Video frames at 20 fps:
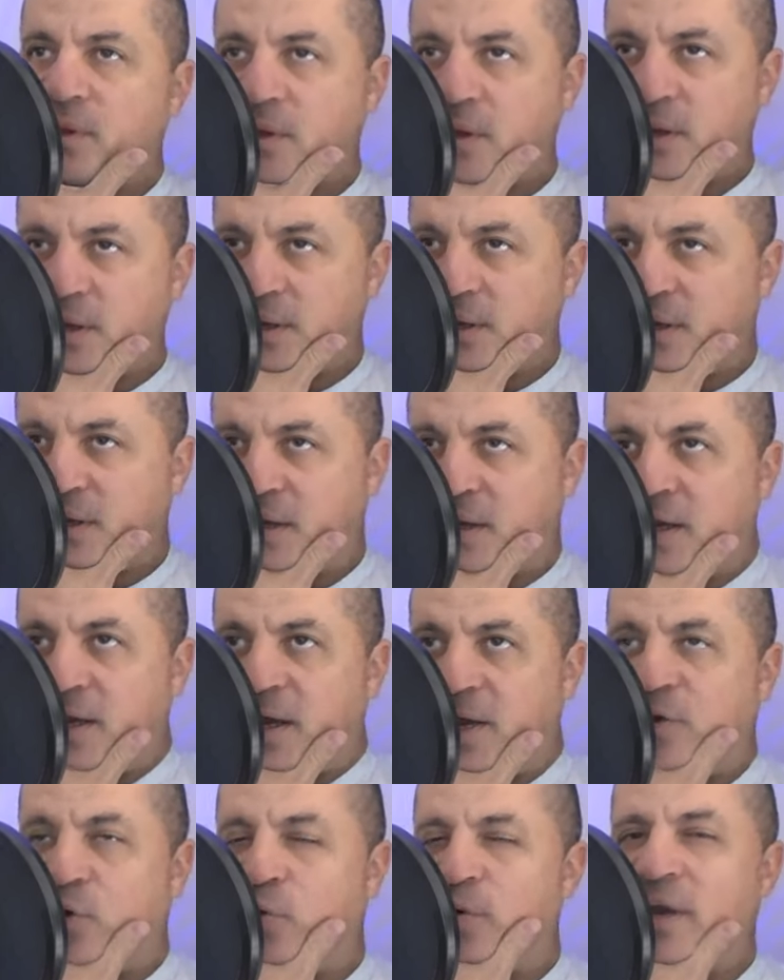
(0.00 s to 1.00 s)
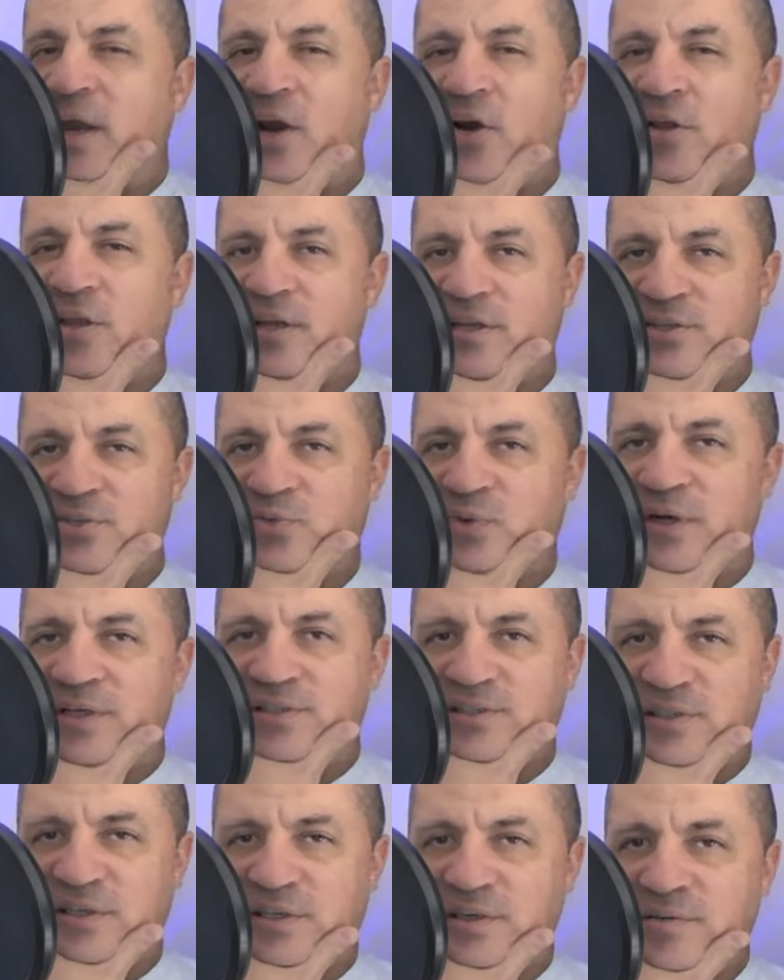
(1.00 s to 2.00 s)
And I, I don't care that it's
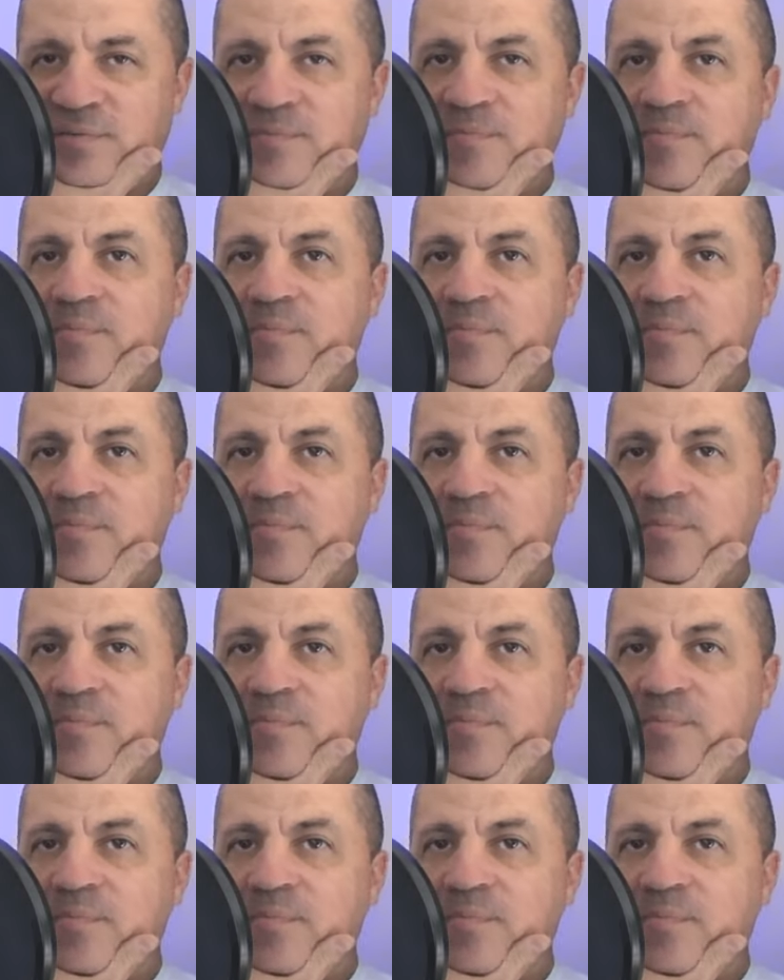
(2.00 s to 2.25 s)
wrestling,